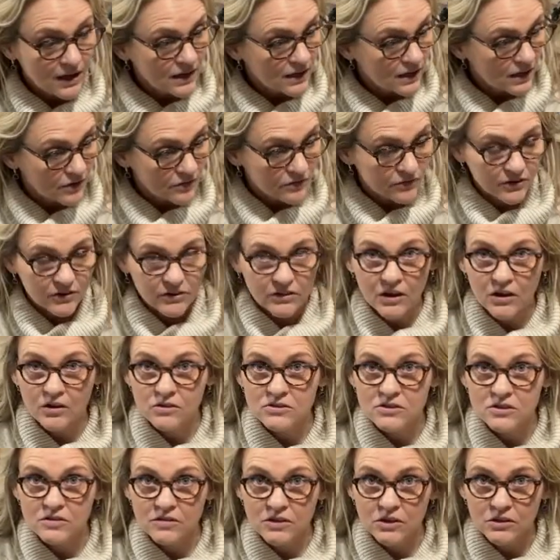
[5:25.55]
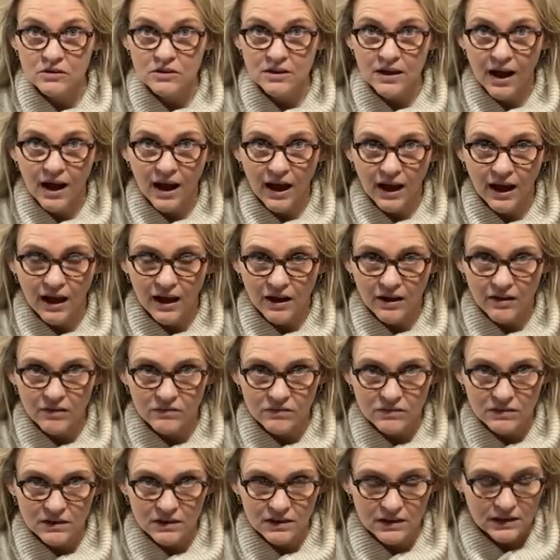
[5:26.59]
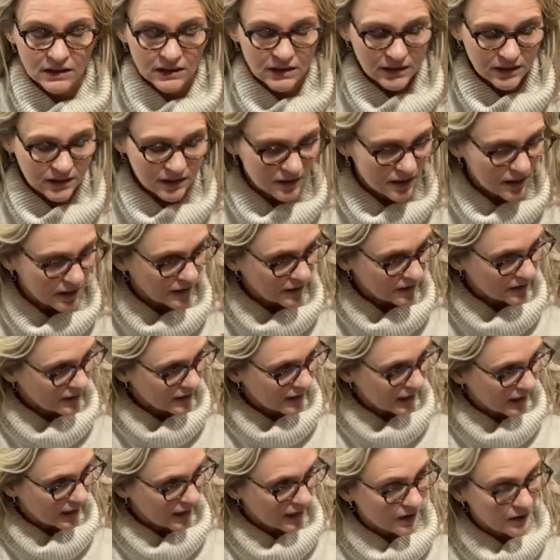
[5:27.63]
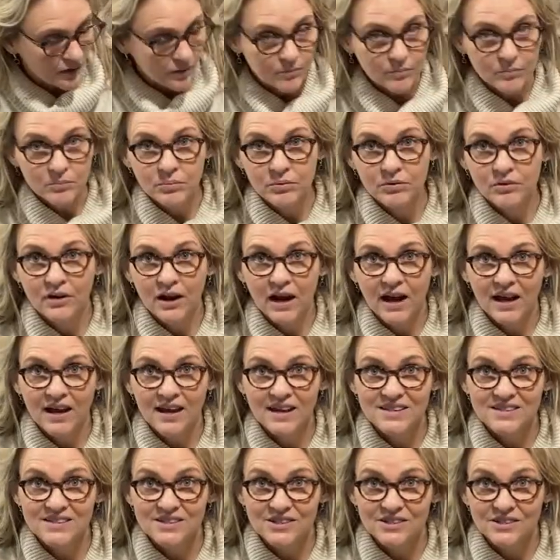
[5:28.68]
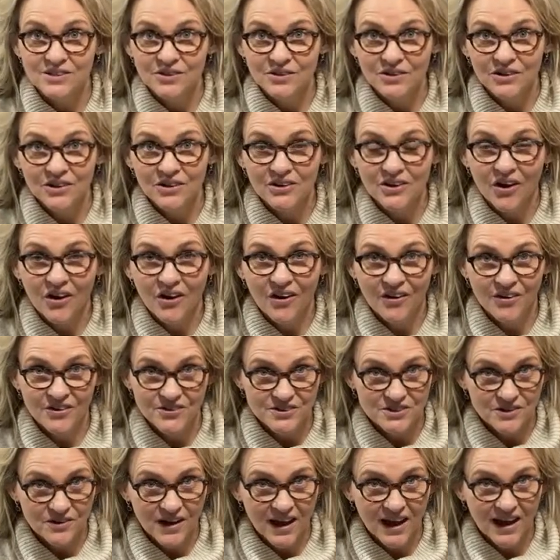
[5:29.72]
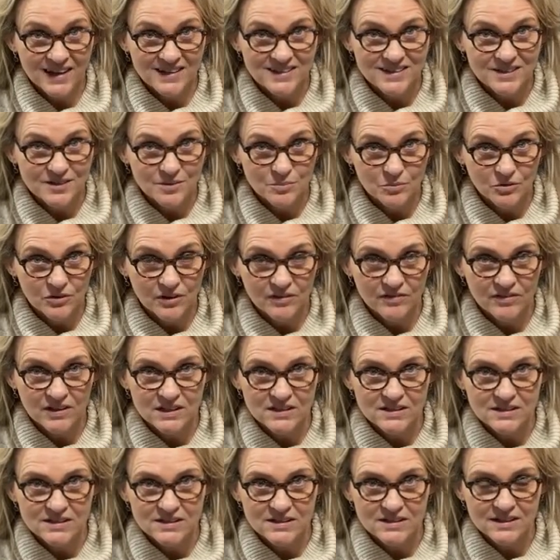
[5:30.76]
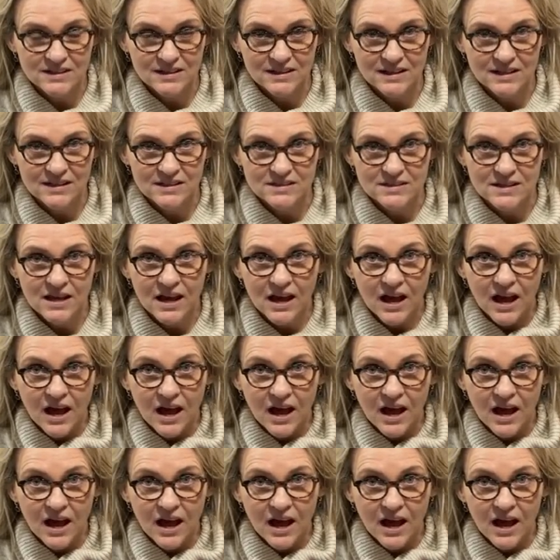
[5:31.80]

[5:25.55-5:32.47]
Now, for those of you that have the cam press, you could also add some rivets to this.